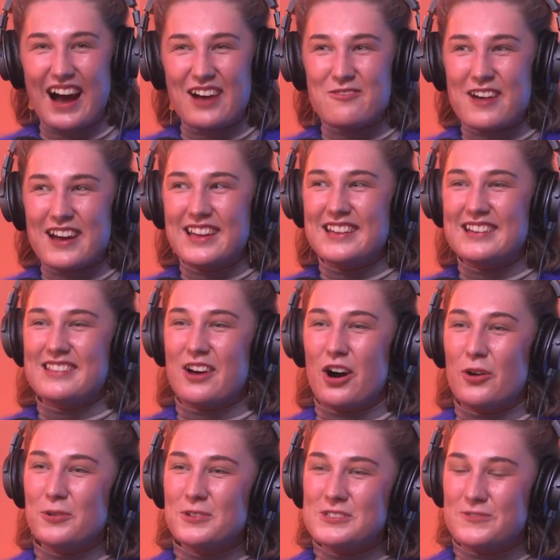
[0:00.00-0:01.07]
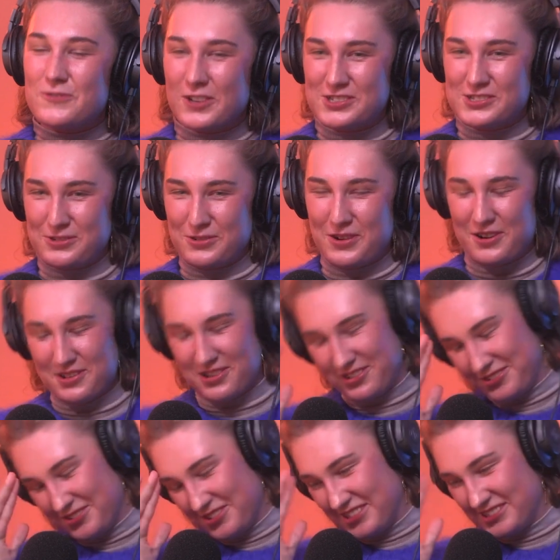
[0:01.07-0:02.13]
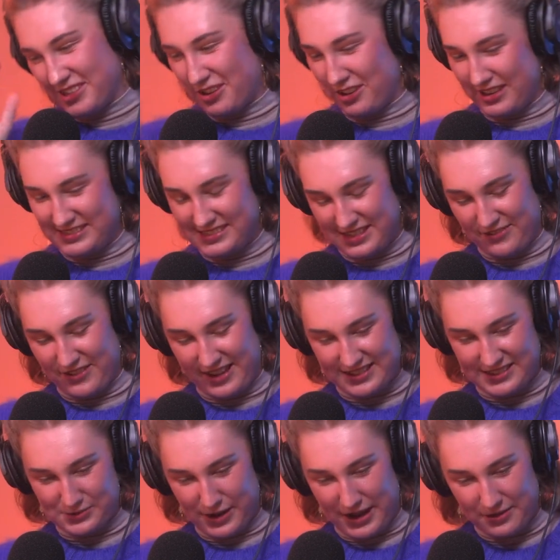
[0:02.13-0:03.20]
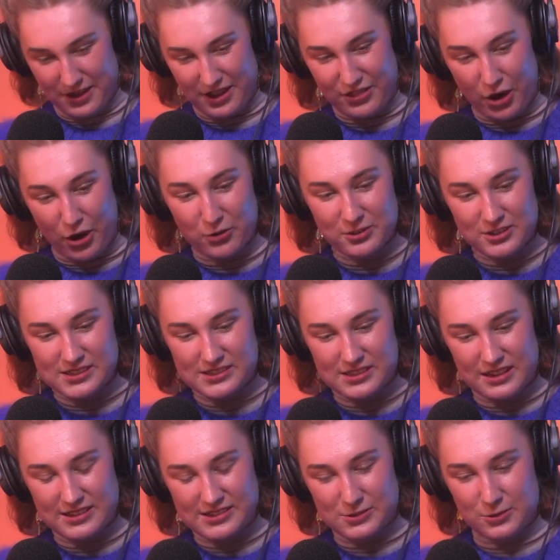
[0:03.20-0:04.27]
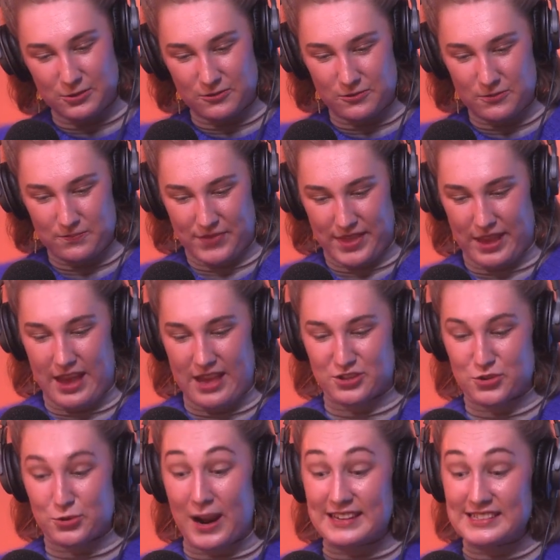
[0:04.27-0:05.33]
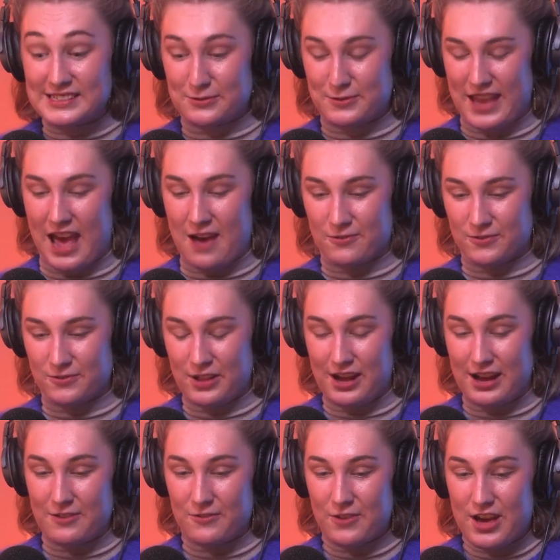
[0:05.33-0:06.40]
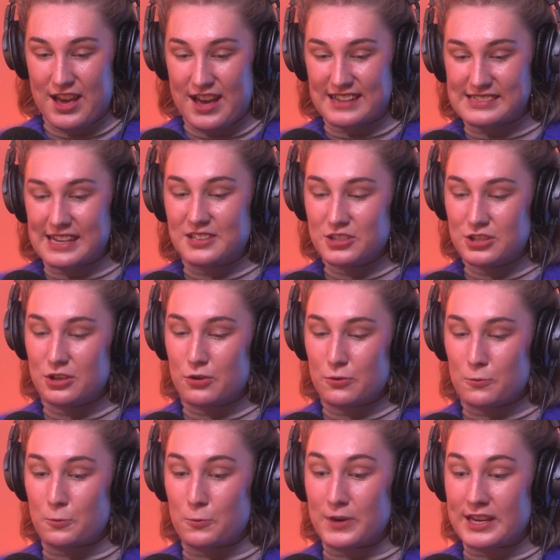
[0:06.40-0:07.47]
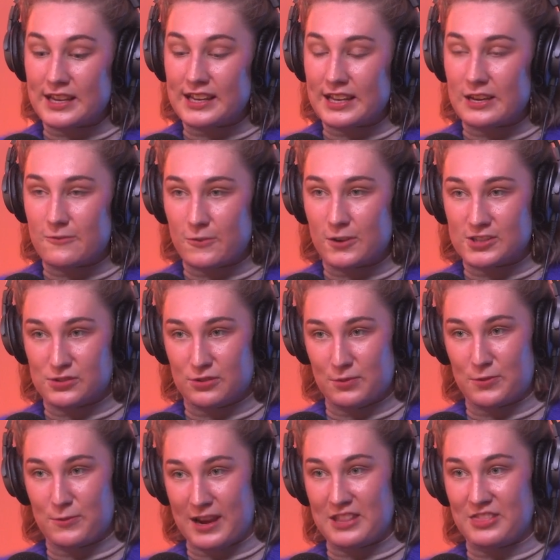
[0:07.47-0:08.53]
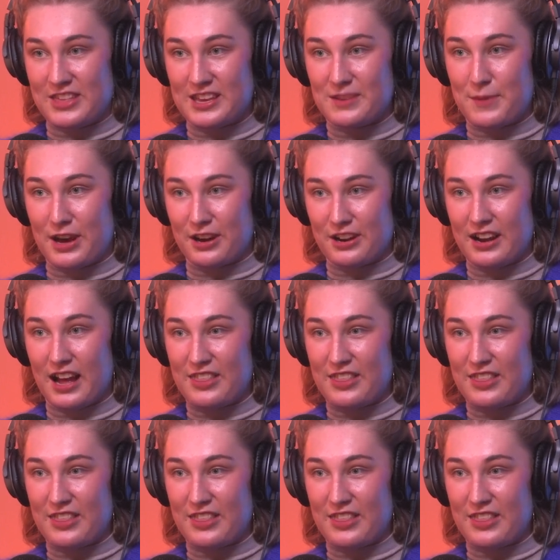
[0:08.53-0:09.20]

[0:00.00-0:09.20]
I reckon the oldest fossil. Oh goodness, uh, let's see if I get this right. The oldest sort of trace that we have of life is actually not really a fossil in the way you think about it.